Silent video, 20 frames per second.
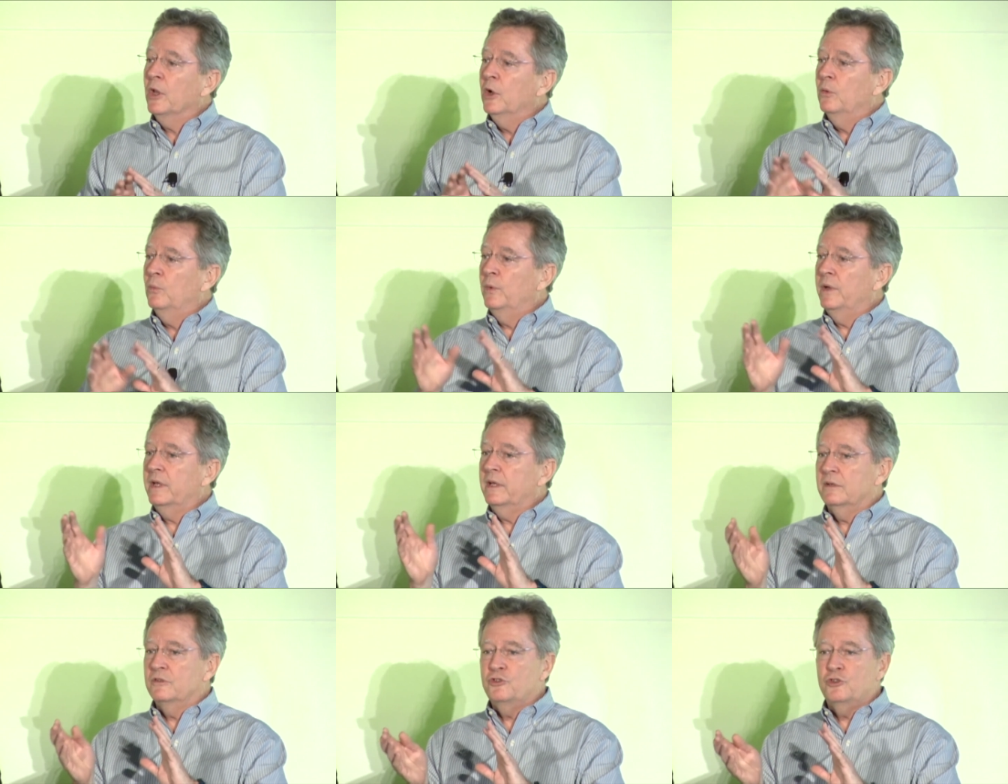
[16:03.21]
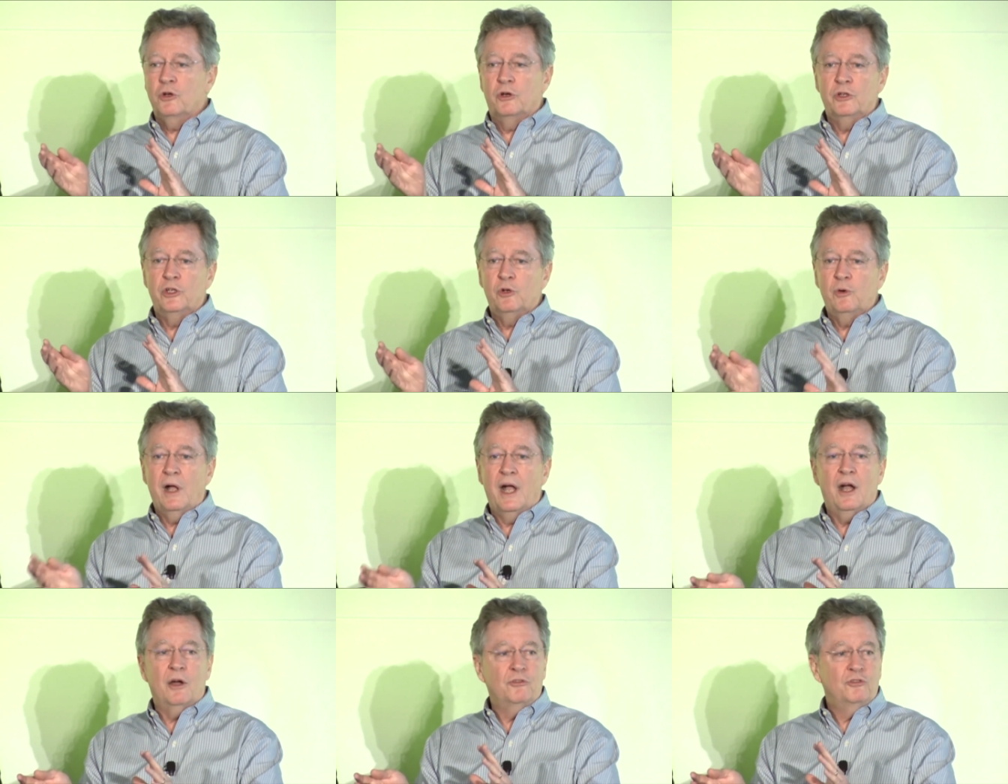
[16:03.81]
We can show you
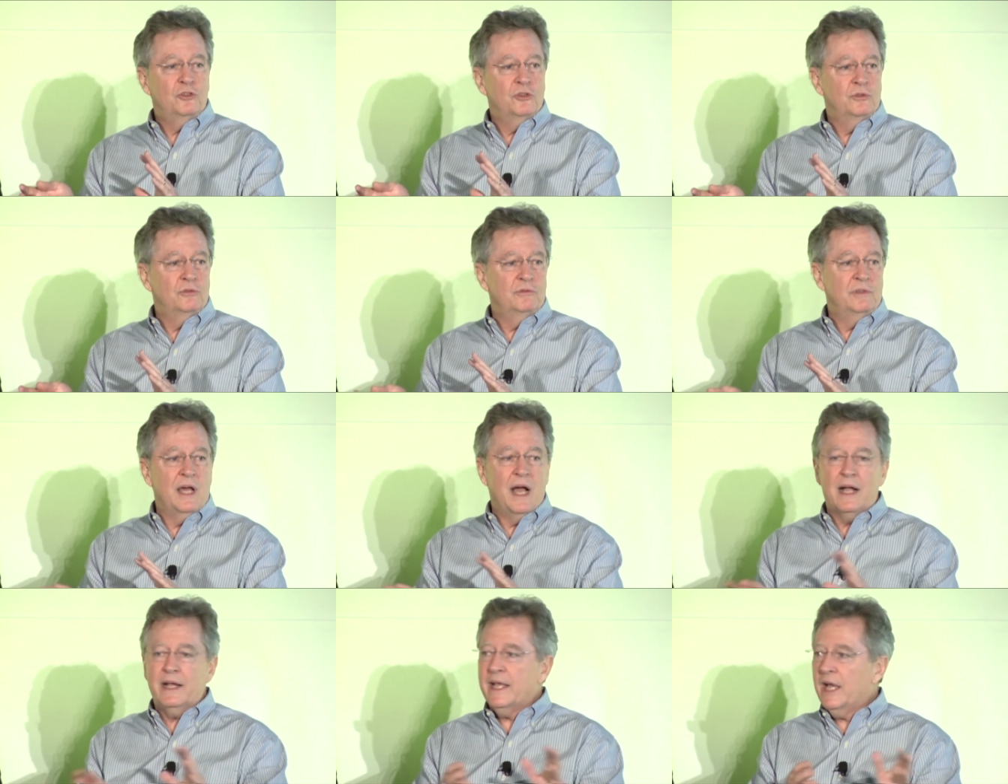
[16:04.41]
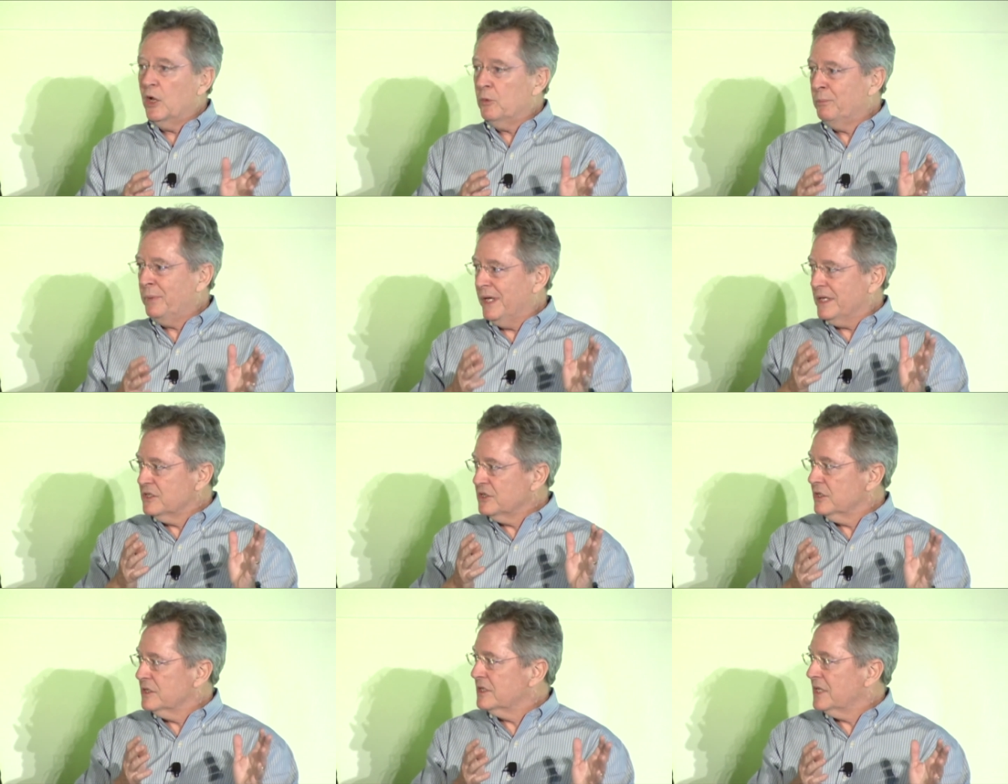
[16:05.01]
how to knock out
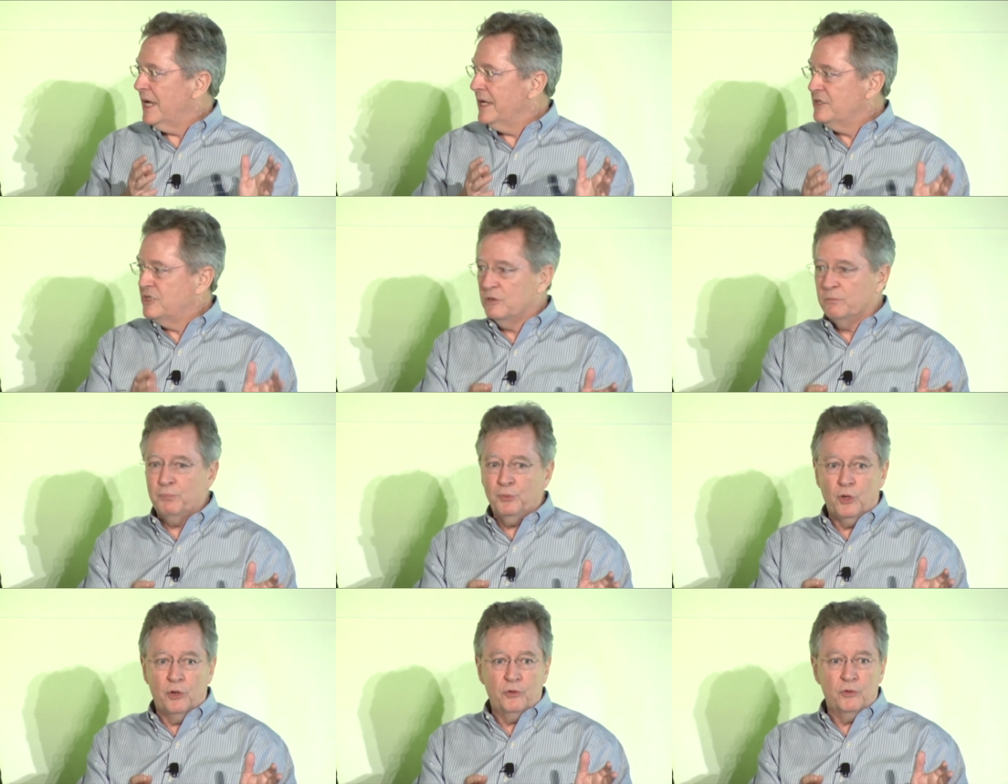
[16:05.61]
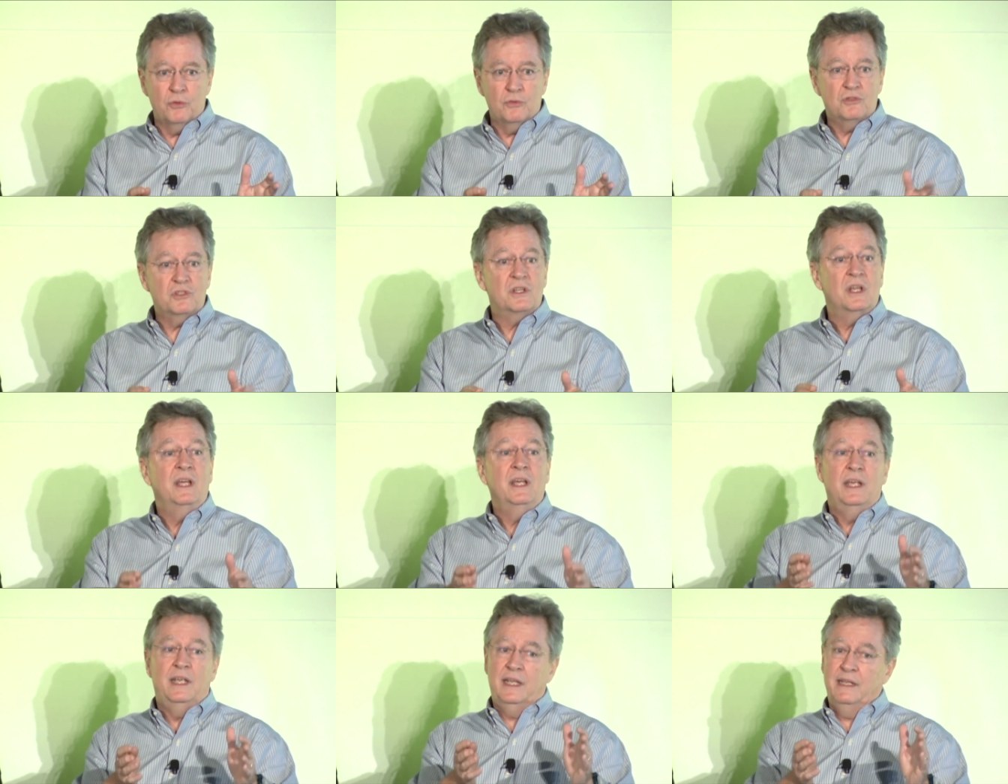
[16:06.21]
pesticides in produce,
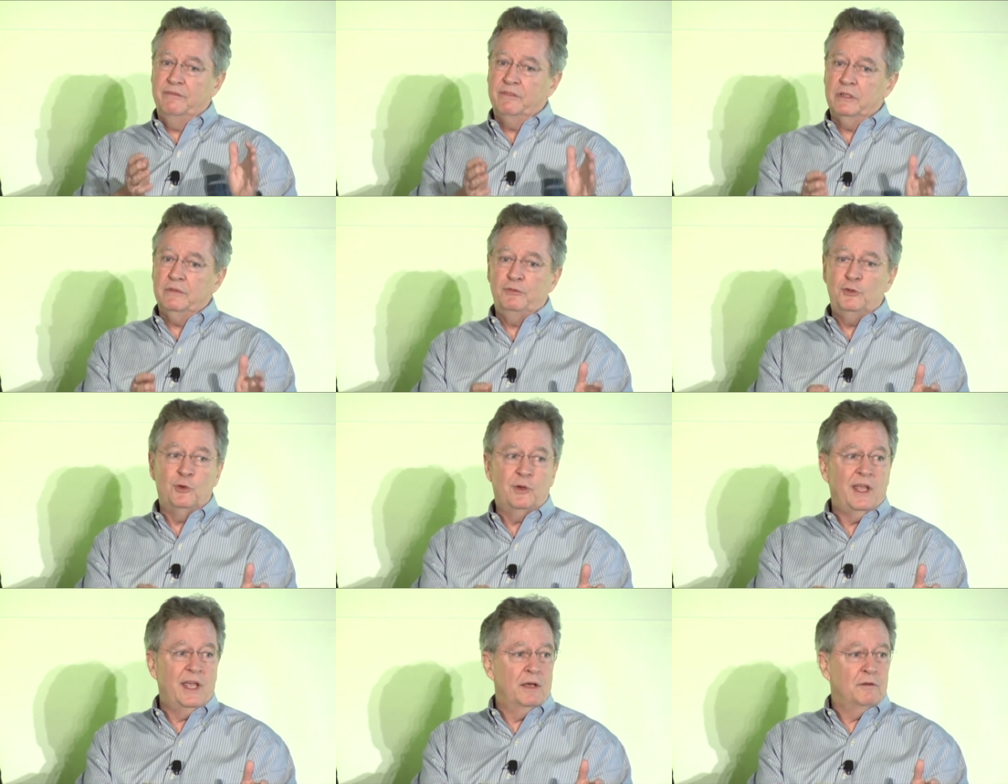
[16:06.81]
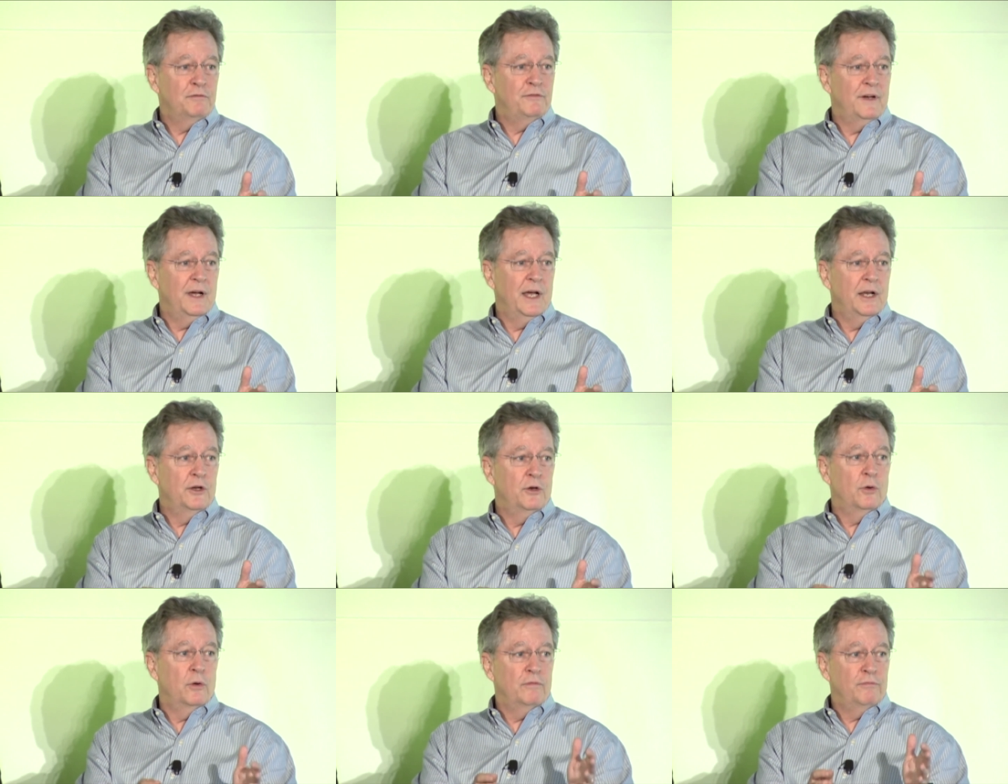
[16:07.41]
even if you can't
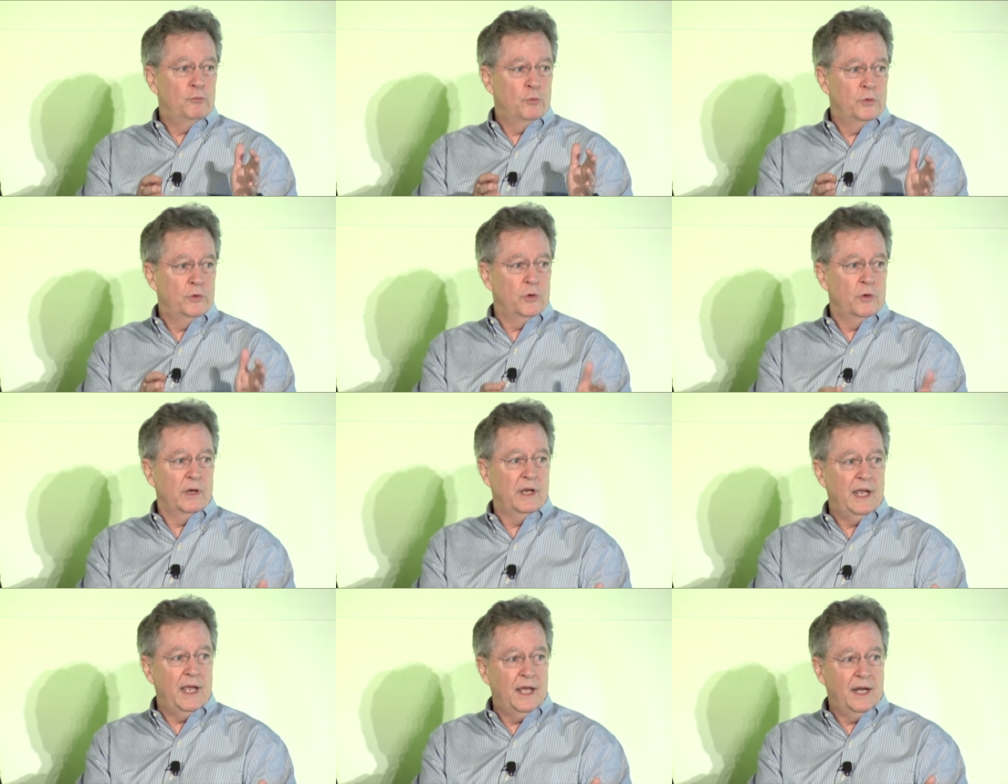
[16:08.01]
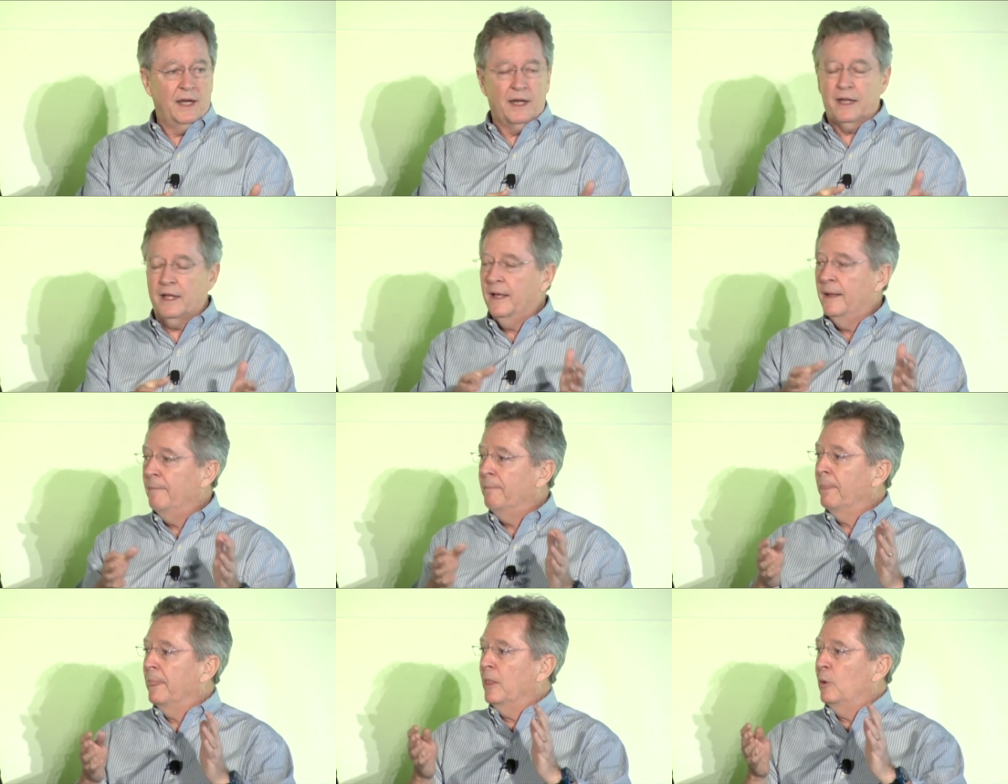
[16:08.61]
find or afford organic.
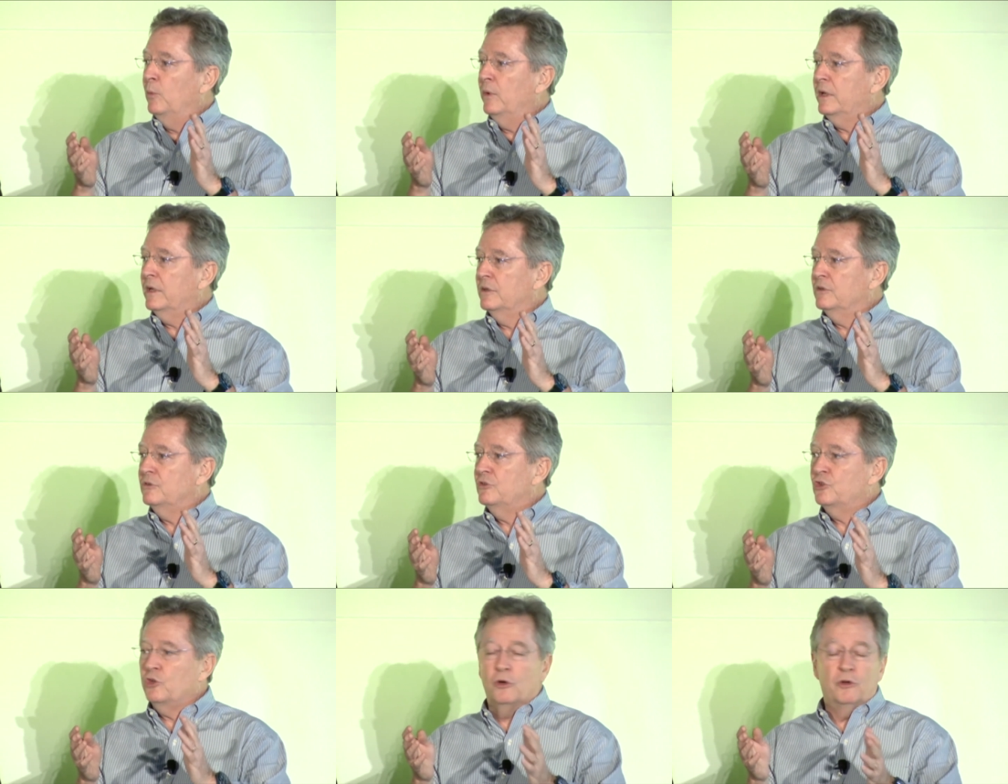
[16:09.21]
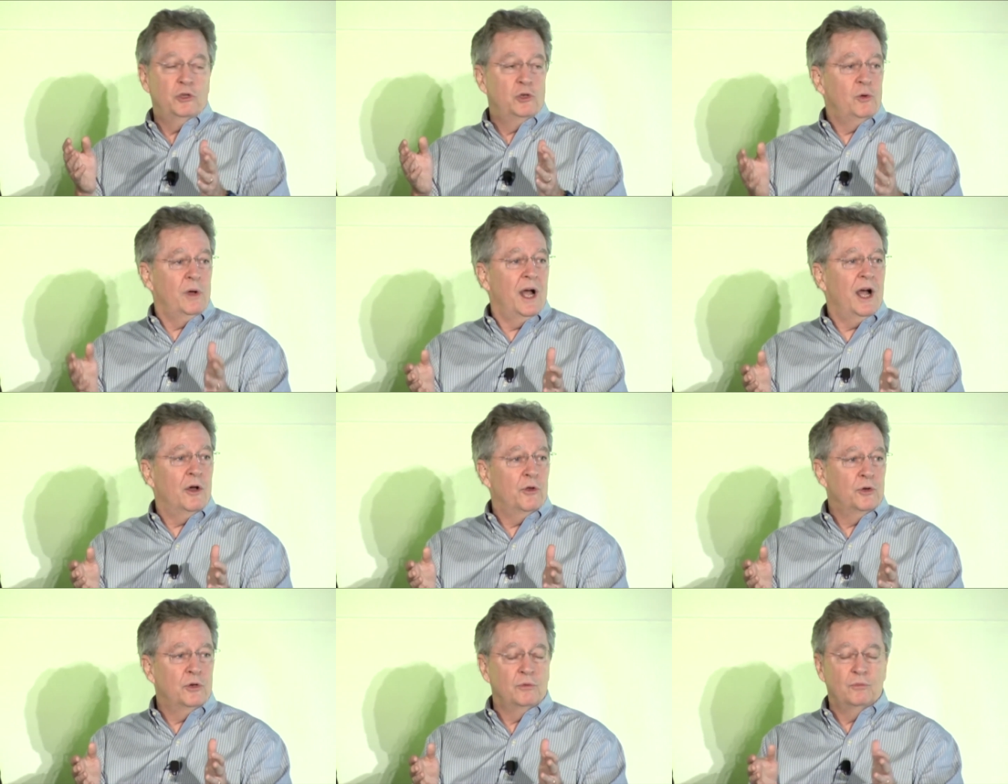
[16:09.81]
We can show you
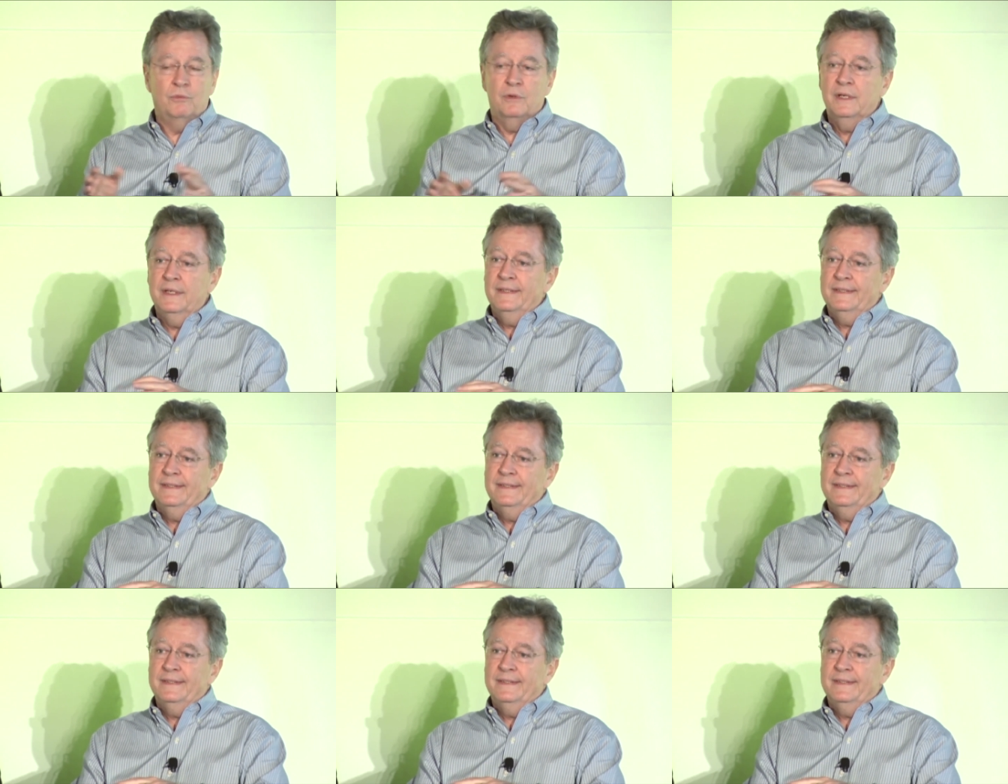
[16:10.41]
how to